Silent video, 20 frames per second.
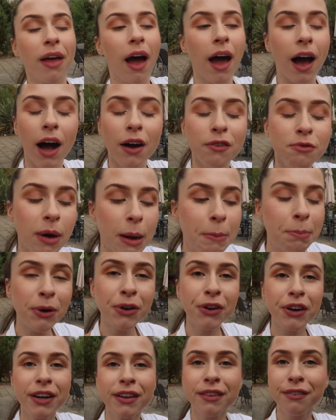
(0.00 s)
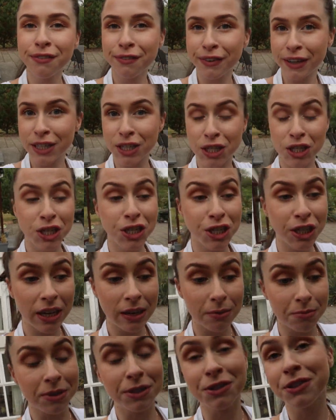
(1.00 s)
I have my butter in the fridge to
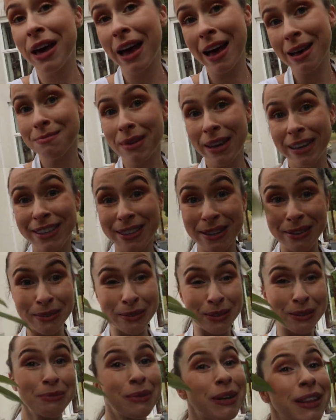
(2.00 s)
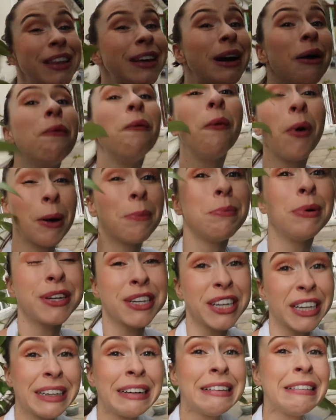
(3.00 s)
chill because you can't make scones with warm
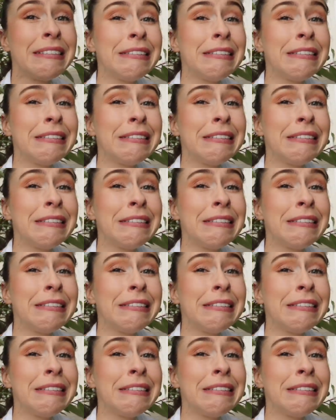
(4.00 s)
butter.